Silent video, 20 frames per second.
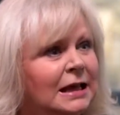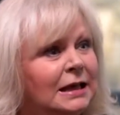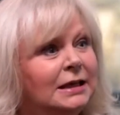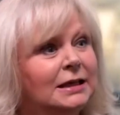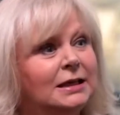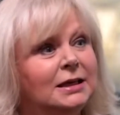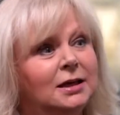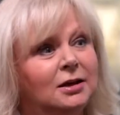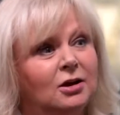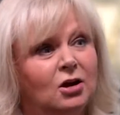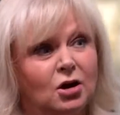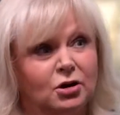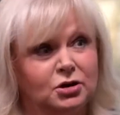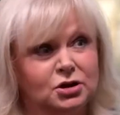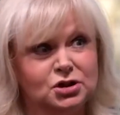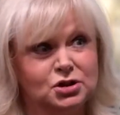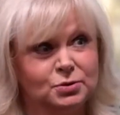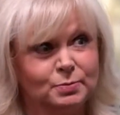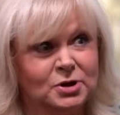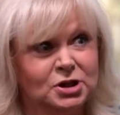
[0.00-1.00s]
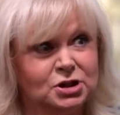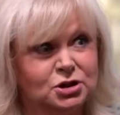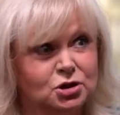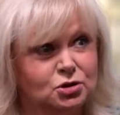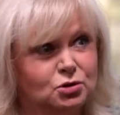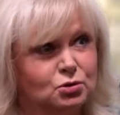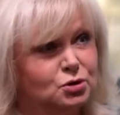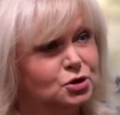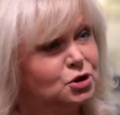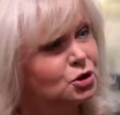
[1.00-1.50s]
he encouraged me to
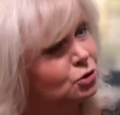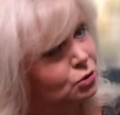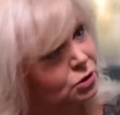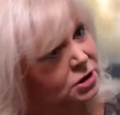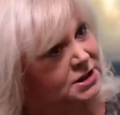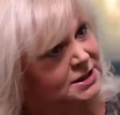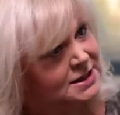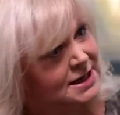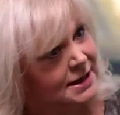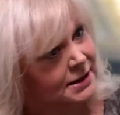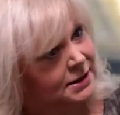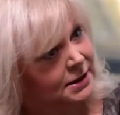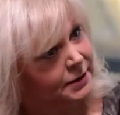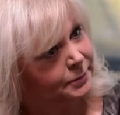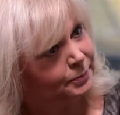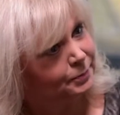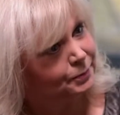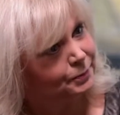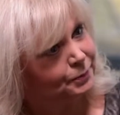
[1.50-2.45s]
do storytelling.